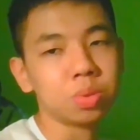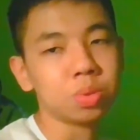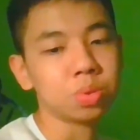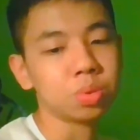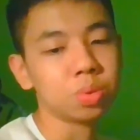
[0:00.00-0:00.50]

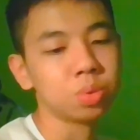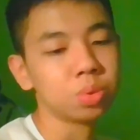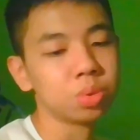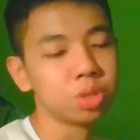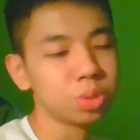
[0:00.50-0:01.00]

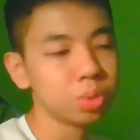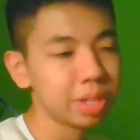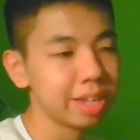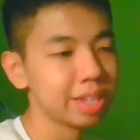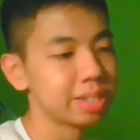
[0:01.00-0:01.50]
who do
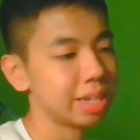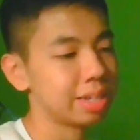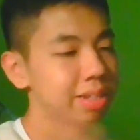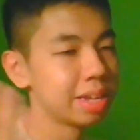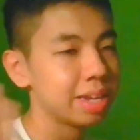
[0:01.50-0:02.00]
things
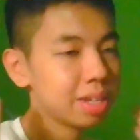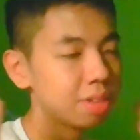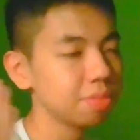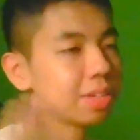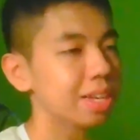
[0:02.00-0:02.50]
and think
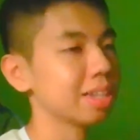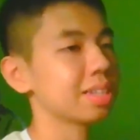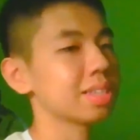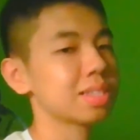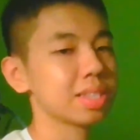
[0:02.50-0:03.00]
of
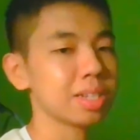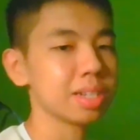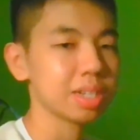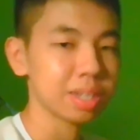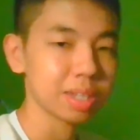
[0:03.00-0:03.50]
things
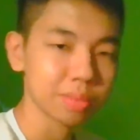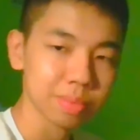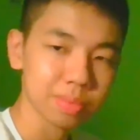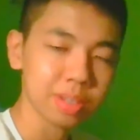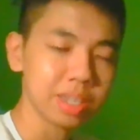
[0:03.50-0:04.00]

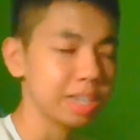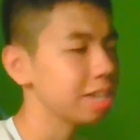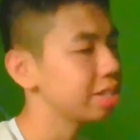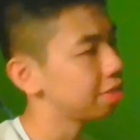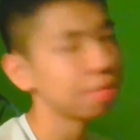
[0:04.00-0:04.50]
in a
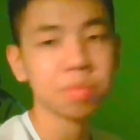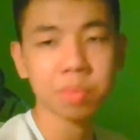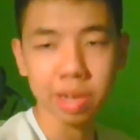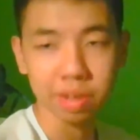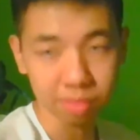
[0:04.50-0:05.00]
different
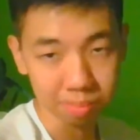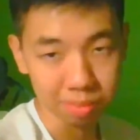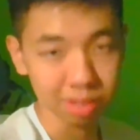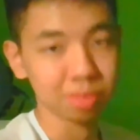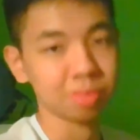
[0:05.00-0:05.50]
way from you.